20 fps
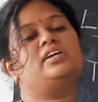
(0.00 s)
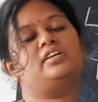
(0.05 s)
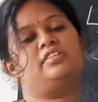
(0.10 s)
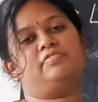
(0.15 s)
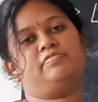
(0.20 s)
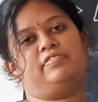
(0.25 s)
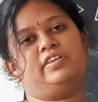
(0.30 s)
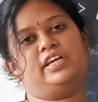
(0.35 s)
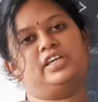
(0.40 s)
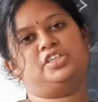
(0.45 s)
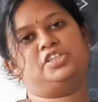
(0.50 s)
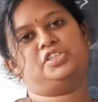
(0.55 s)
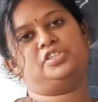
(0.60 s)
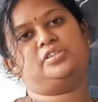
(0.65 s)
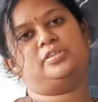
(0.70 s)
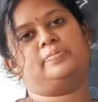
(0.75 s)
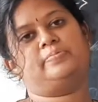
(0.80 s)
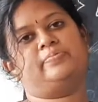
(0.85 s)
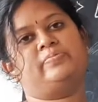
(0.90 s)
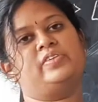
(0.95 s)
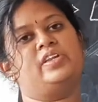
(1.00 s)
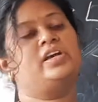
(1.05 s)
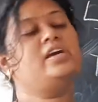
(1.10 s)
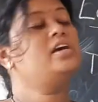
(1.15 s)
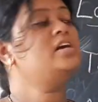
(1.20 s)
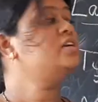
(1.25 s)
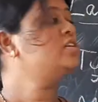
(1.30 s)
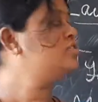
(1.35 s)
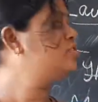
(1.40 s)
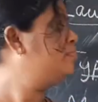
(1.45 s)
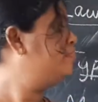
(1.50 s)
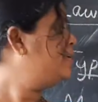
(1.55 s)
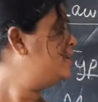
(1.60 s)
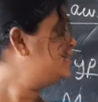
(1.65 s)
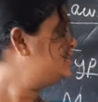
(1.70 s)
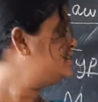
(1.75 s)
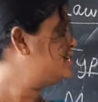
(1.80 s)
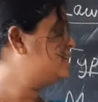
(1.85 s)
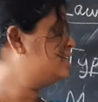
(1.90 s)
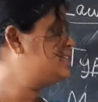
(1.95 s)
reflection. So
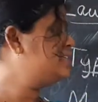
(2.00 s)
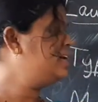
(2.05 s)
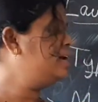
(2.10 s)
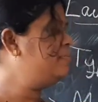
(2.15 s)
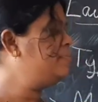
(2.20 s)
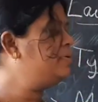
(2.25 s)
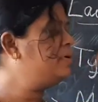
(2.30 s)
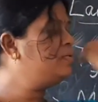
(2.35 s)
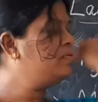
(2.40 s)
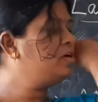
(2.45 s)
best example